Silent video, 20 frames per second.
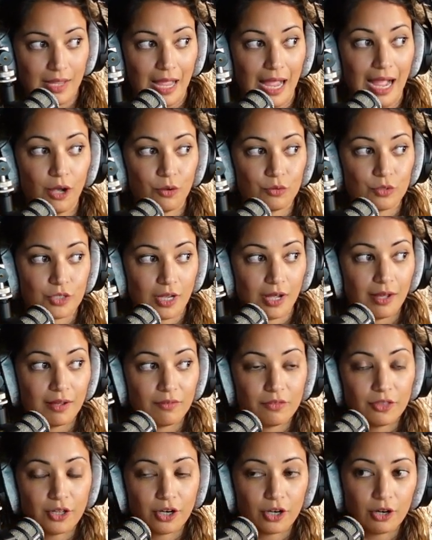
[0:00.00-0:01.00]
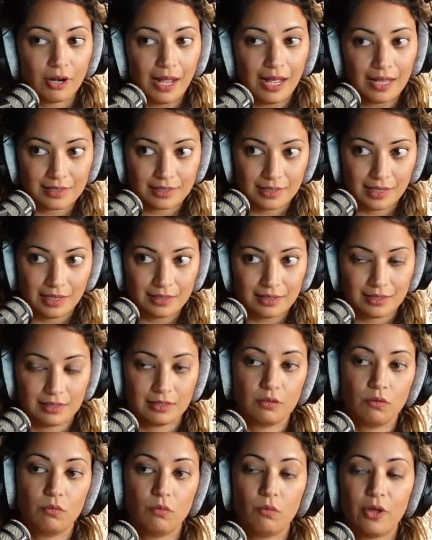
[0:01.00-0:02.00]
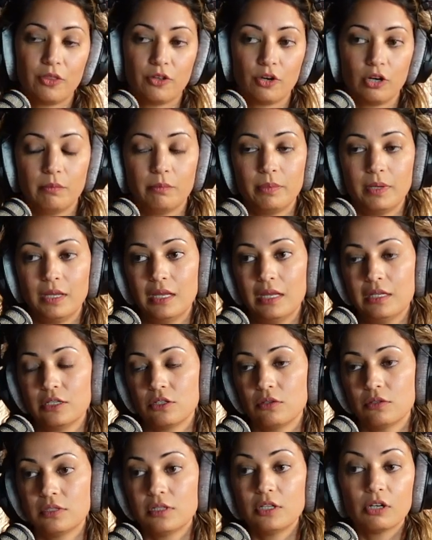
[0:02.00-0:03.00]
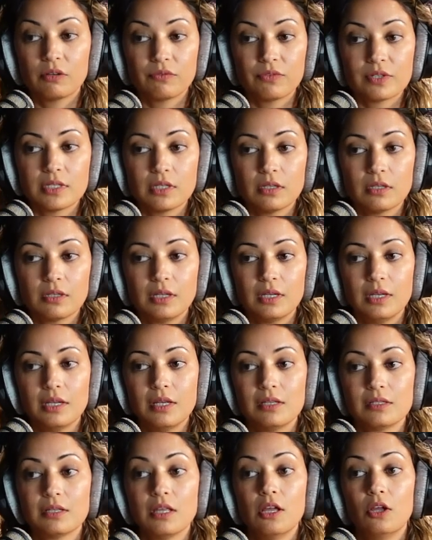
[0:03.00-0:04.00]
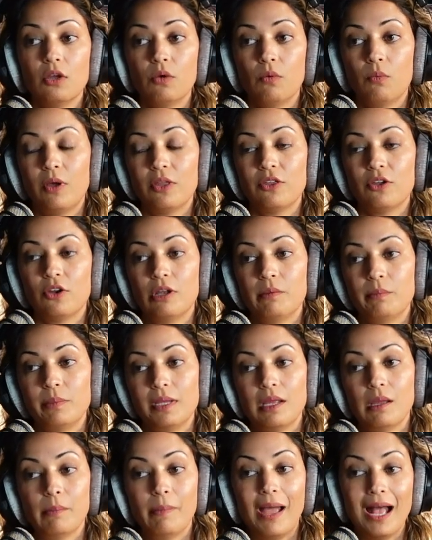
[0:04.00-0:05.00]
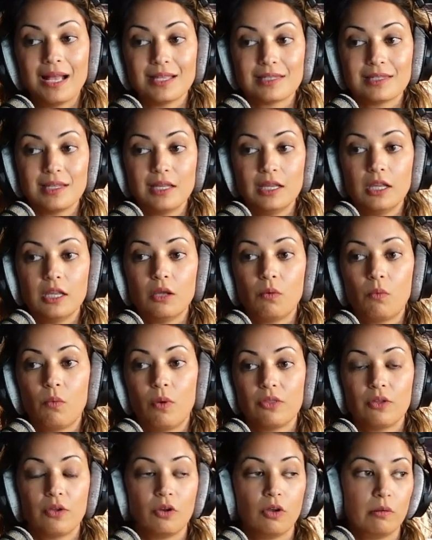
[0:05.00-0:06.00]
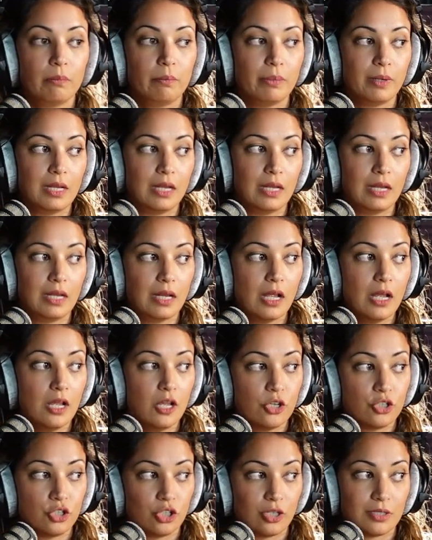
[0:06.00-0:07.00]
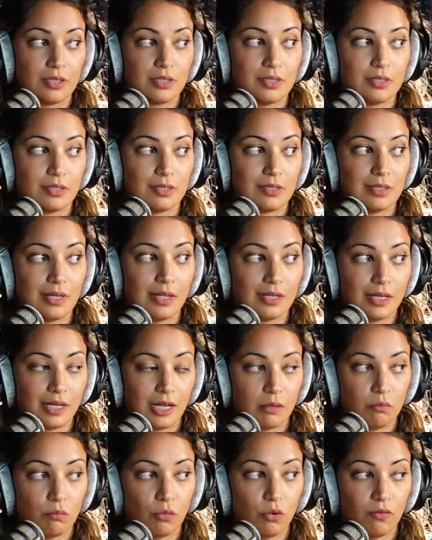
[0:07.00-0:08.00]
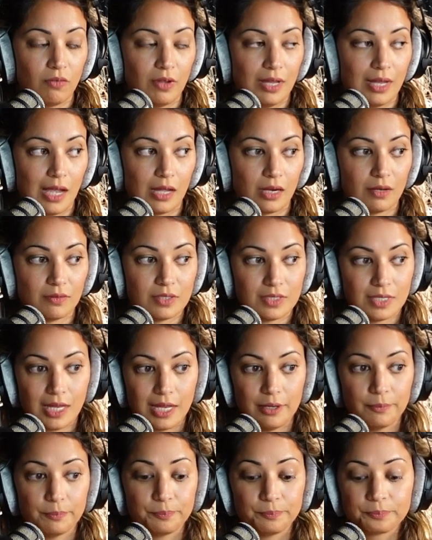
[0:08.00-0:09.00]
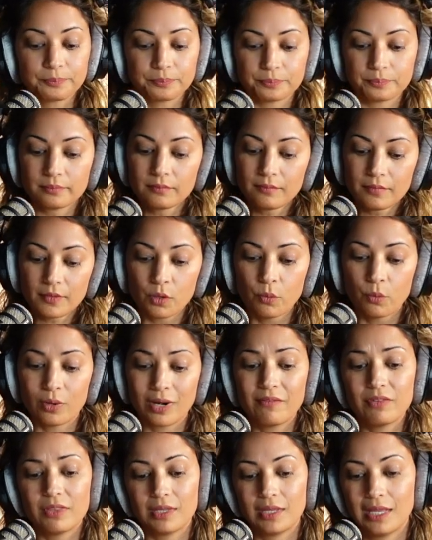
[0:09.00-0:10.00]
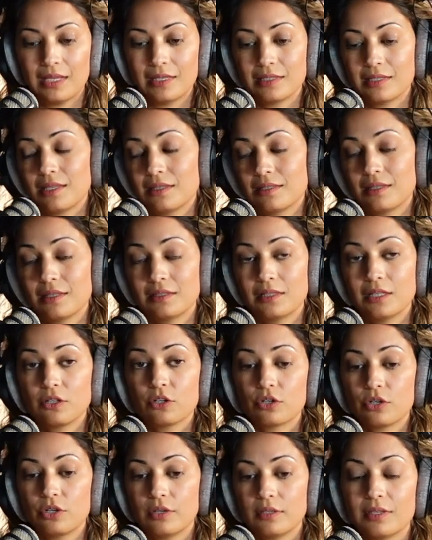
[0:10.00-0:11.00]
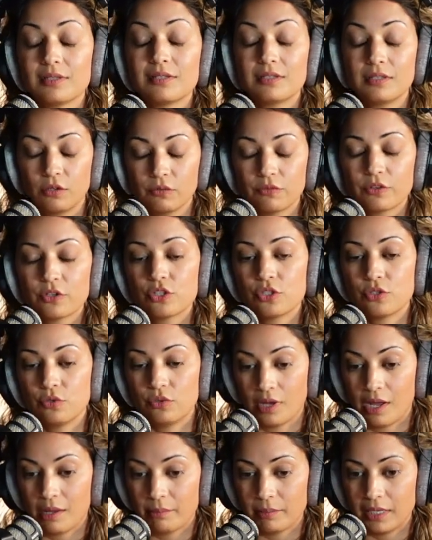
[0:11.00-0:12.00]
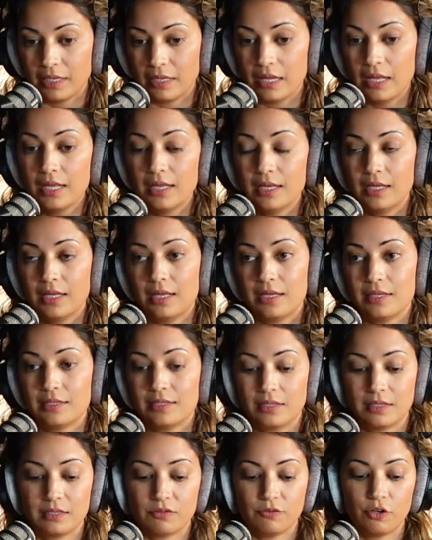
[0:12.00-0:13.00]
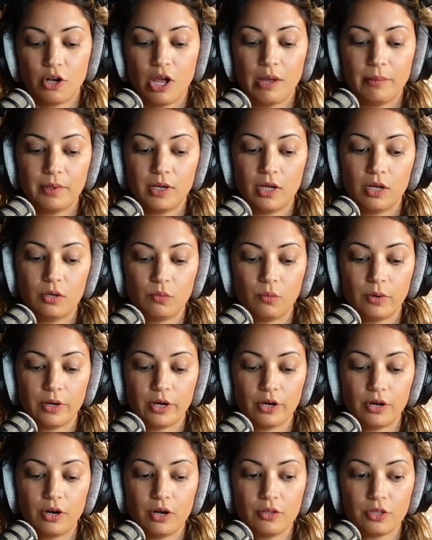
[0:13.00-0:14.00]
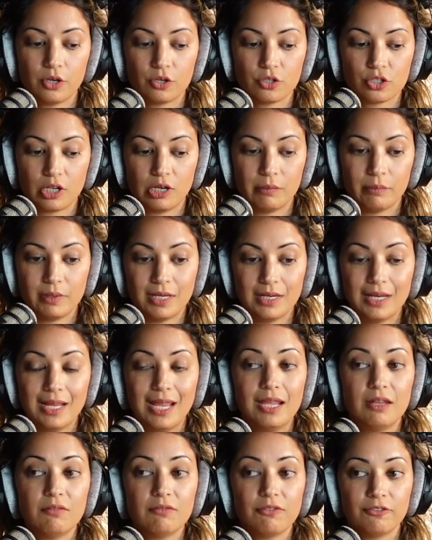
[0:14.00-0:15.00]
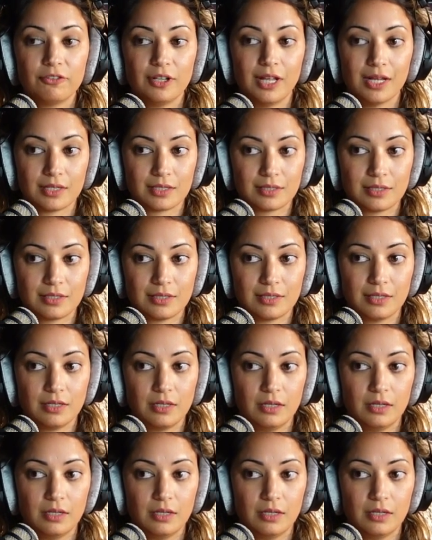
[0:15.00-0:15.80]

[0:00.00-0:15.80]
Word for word: out of their assets, whether it be into senior facilities, whether it be a passing, whether it be just selling and moving out of state. Whatever the case is, the silver, the silver tsunami is this phenomenon where there's going to be an influx